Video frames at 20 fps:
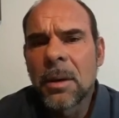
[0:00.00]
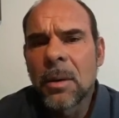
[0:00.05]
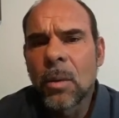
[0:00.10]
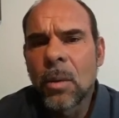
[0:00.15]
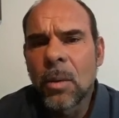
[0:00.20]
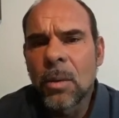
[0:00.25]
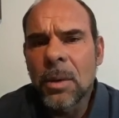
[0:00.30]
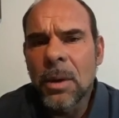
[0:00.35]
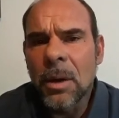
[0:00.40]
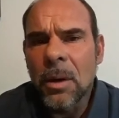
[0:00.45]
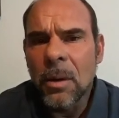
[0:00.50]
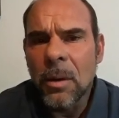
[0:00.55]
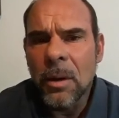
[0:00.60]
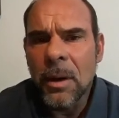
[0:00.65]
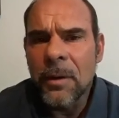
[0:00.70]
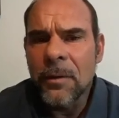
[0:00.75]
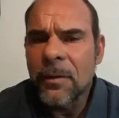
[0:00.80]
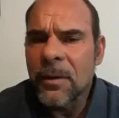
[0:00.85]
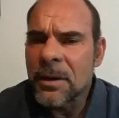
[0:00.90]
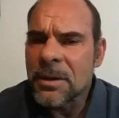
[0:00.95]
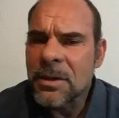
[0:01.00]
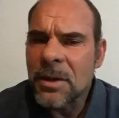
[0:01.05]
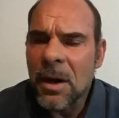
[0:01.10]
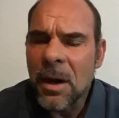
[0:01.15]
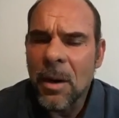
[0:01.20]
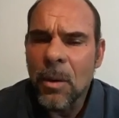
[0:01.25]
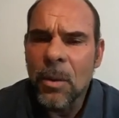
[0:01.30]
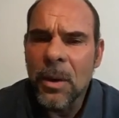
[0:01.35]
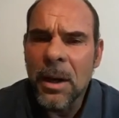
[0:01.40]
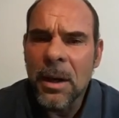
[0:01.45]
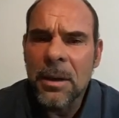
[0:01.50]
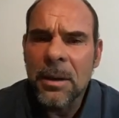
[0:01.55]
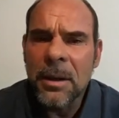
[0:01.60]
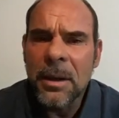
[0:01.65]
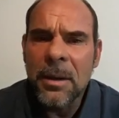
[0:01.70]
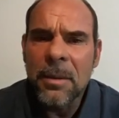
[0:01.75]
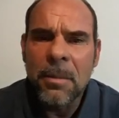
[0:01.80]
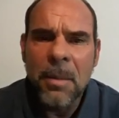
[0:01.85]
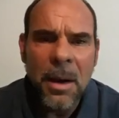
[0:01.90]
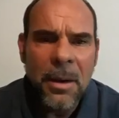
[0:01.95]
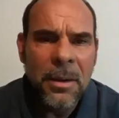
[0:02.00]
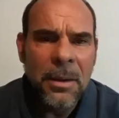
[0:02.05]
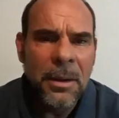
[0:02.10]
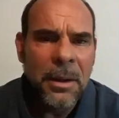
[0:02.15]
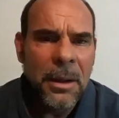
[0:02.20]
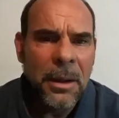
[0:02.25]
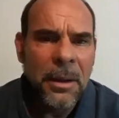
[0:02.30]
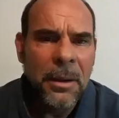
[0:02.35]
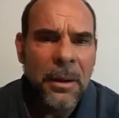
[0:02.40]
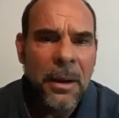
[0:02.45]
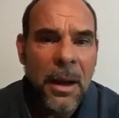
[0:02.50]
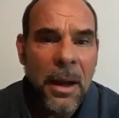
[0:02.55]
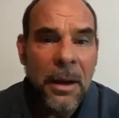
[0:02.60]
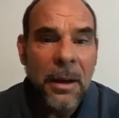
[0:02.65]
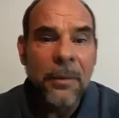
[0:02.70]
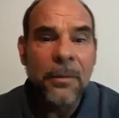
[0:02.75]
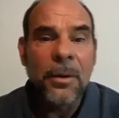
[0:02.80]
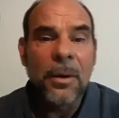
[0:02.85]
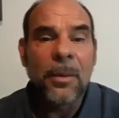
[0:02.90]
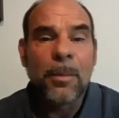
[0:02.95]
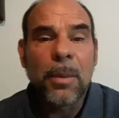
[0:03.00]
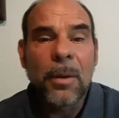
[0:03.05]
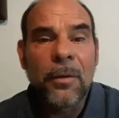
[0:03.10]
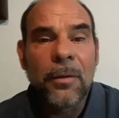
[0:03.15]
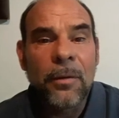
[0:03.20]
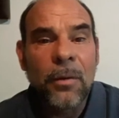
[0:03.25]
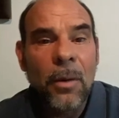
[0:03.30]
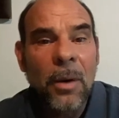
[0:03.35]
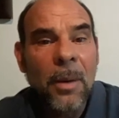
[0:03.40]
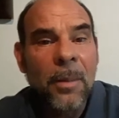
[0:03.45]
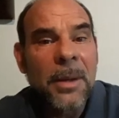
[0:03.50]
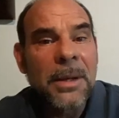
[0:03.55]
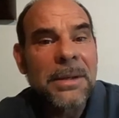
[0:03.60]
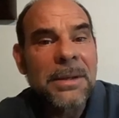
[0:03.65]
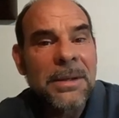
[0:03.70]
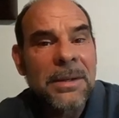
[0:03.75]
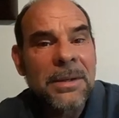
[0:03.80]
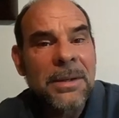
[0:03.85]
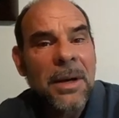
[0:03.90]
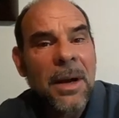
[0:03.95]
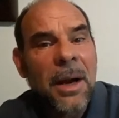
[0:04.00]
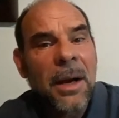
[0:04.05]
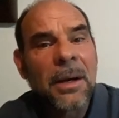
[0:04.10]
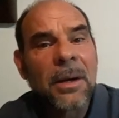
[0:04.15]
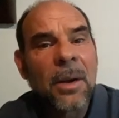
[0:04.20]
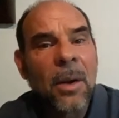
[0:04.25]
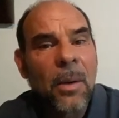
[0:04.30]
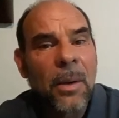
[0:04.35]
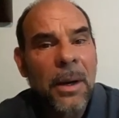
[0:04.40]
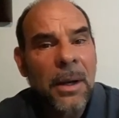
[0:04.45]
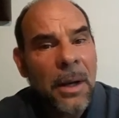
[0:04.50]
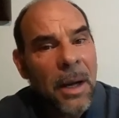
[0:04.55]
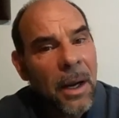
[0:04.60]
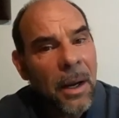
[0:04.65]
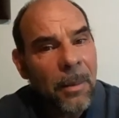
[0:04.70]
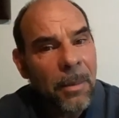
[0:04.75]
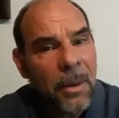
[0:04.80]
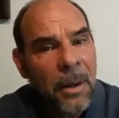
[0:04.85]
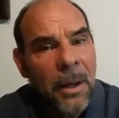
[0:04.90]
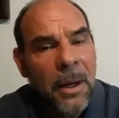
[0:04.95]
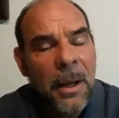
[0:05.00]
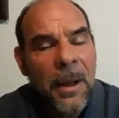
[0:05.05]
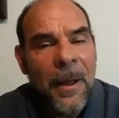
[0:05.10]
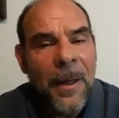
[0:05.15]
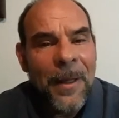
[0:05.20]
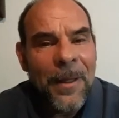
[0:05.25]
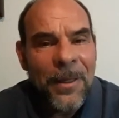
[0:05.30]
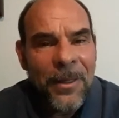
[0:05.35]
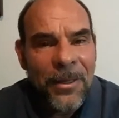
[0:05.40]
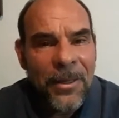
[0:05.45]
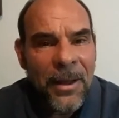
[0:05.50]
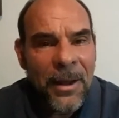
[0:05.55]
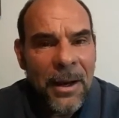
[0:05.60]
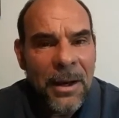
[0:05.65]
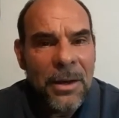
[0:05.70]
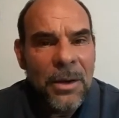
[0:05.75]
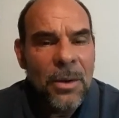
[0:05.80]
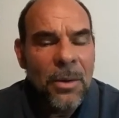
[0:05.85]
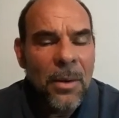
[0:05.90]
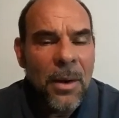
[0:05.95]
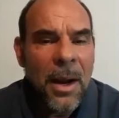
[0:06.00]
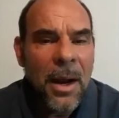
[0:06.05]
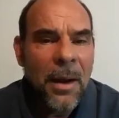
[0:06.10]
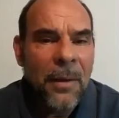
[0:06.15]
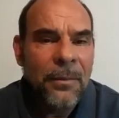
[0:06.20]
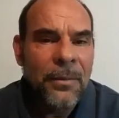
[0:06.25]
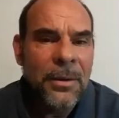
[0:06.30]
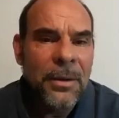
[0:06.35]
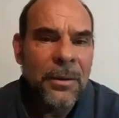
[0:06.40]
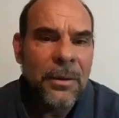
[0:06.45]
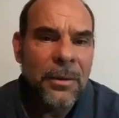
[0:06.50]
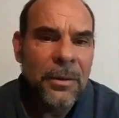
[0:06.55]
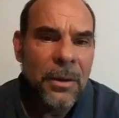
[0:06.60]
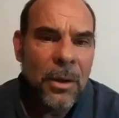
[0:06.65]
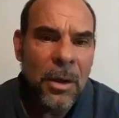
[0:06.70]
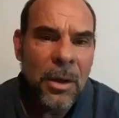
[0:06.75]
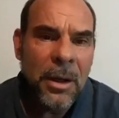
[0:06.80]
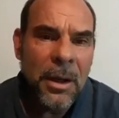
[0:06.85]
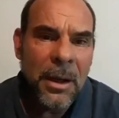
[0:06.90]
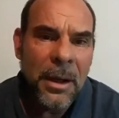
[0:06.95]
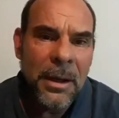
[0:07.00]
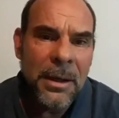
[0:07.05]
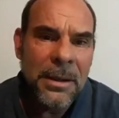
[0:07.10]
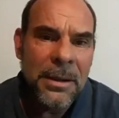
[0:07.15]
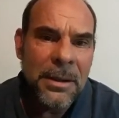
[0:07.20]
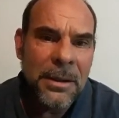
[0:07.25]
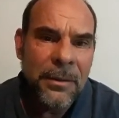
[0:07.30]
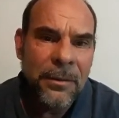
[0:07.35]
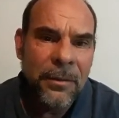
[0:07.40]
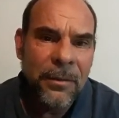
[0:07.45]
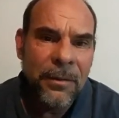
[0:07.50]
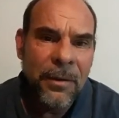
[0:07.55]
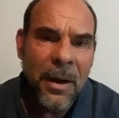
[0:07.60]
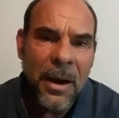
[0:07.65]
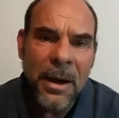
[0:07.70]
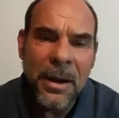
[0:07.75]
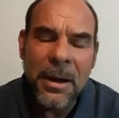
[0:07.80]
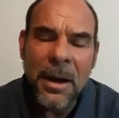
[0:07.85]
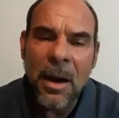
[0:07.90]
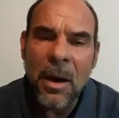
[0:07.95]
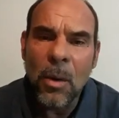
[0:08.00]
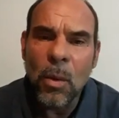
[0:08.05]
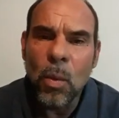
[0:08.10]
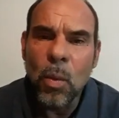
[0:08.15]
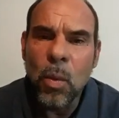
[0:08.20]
If it's not weekly, monthly. And if your performance is not going up, then you have to look and find out